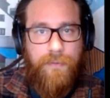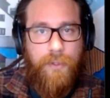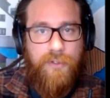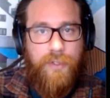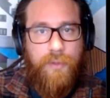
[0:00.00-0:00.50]

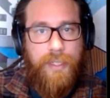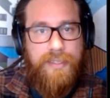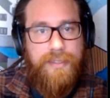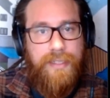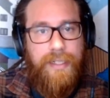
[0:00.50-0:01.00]
user
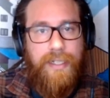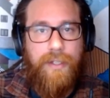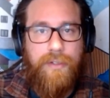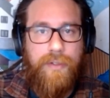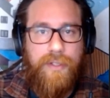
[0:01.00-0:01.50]
requests and the
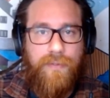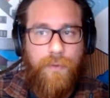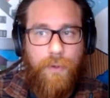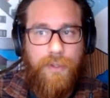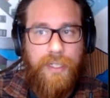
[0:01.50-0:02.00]
other is
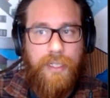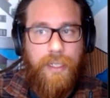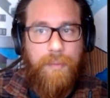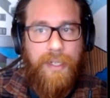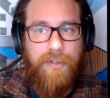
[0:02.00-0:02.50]
for the
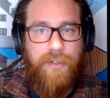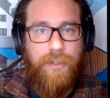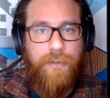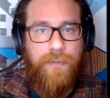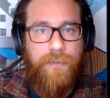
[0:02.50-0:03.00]
amount
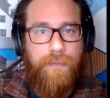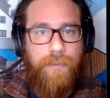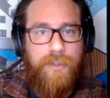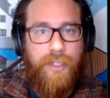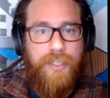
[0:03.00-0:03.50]
of
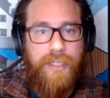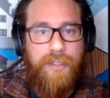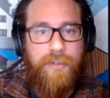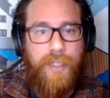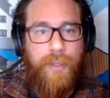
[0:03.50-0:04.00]
search
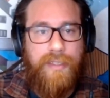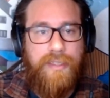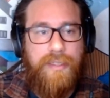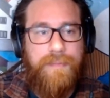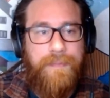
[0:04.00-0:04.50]
engine
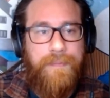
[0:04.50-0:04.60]
requests.